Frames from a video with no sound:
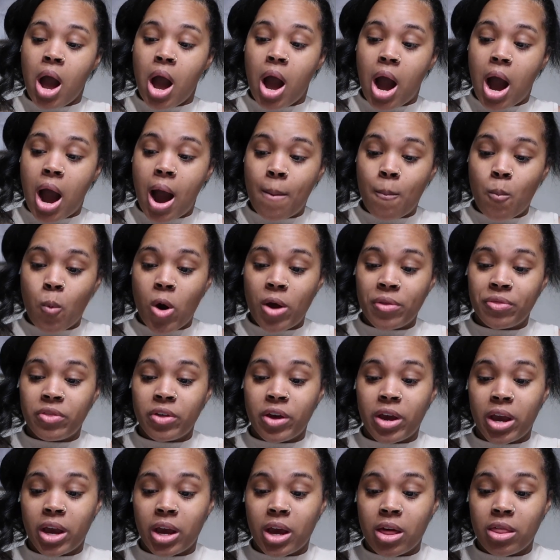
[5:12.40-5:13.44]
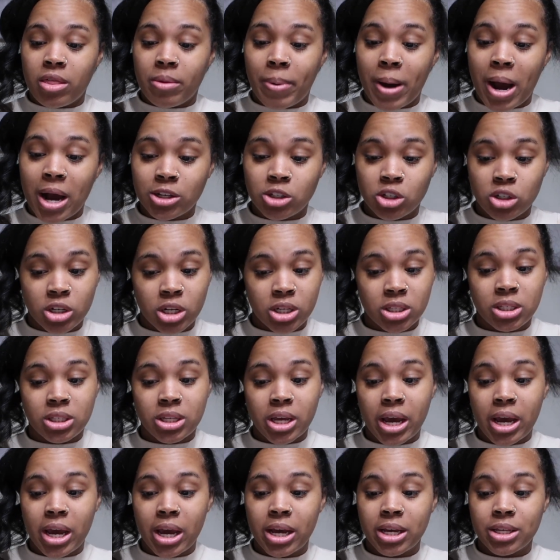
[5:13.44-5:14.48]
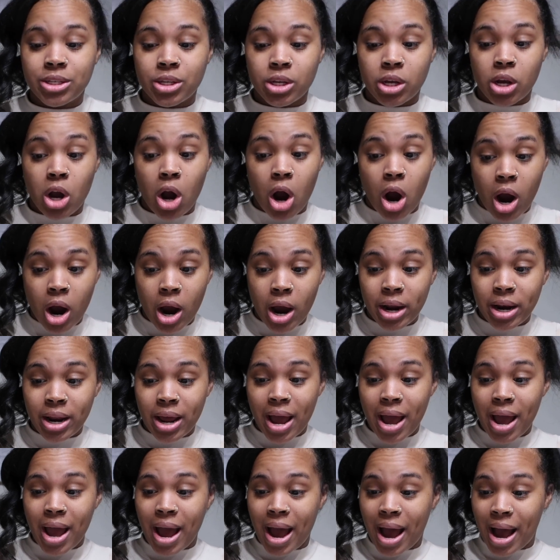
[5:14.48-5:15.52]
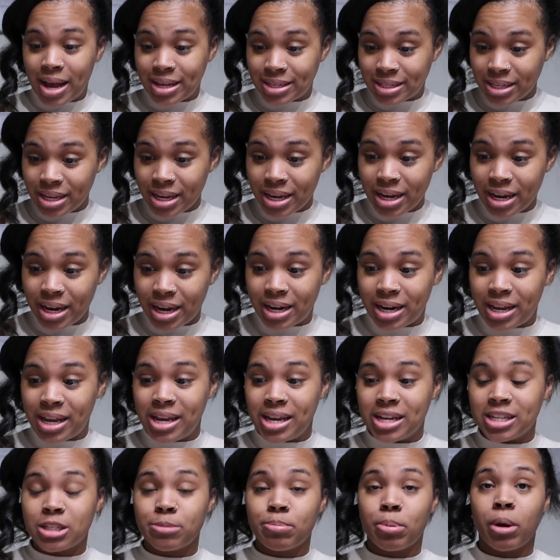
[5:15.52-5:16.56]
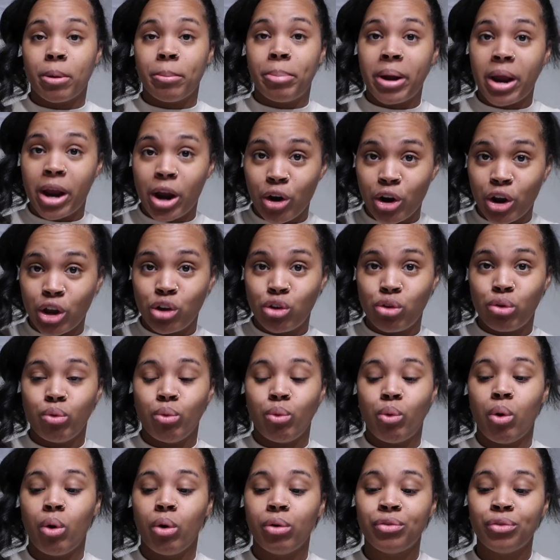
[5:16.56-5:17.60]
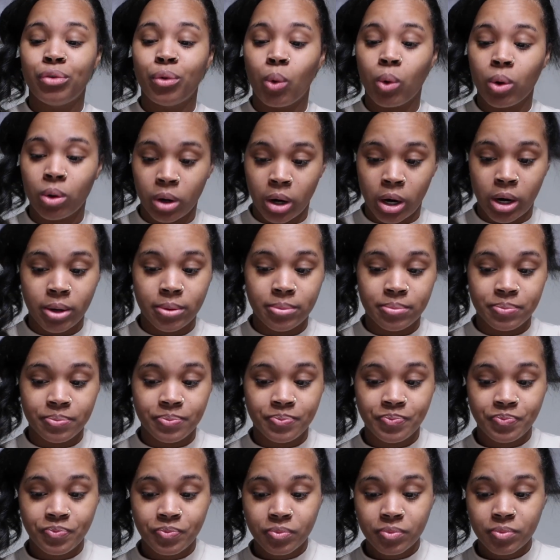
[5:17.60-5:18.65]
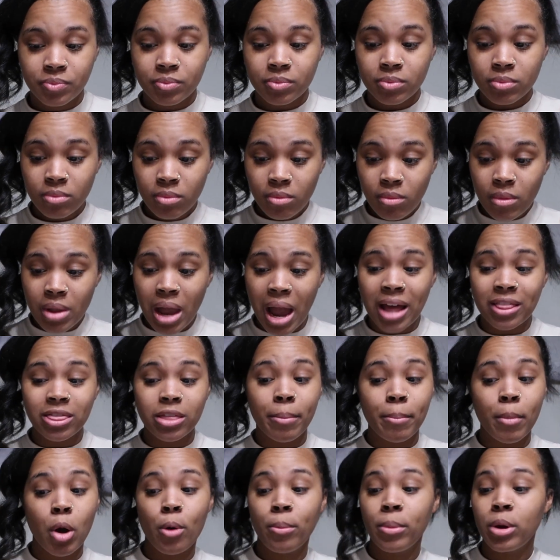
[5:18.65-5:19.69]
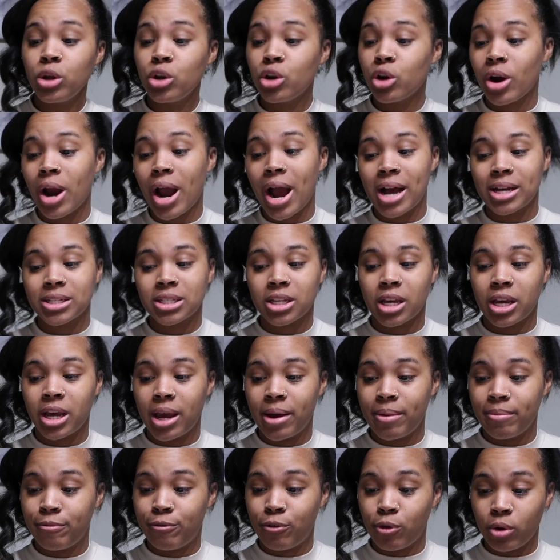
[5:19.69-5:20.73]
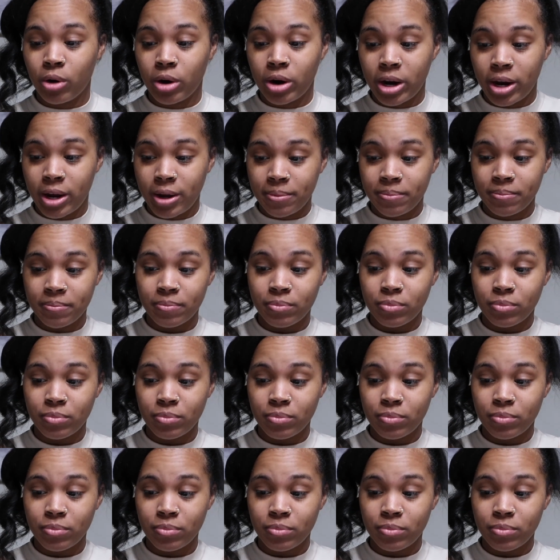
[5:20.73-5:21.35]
Um, one thing the pastor did say is God has it and he is preparing you for it. At the moment you're asking him for it,